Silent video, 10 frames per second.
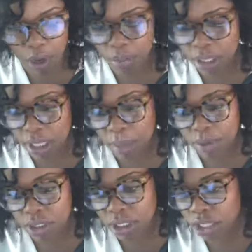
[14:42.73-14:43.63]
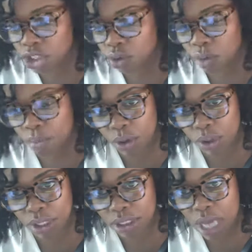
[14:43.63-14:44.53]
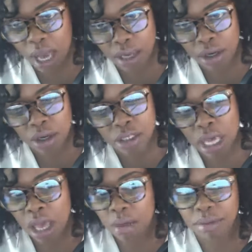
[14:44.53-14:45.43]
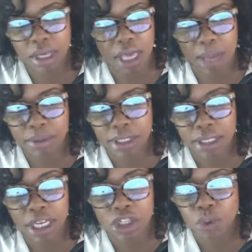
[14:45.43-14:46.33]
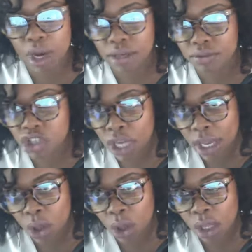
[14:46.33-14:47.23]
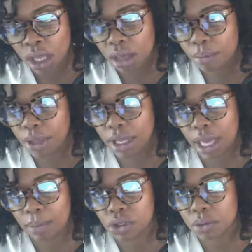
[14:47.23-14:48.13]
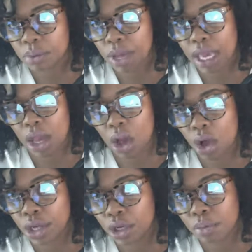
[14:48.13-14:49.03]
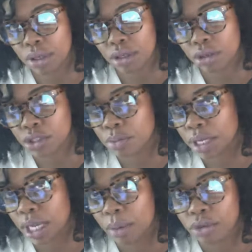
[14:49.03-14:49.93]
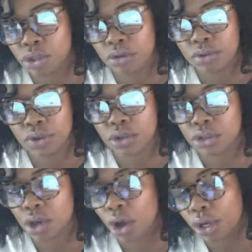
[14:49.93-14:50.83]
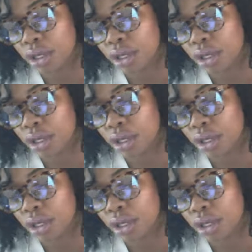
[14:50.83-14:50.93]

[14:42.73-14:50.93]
being able to get you $1 billion, being able to get you out of jail, being able to pay all your bills, being able to reverse all your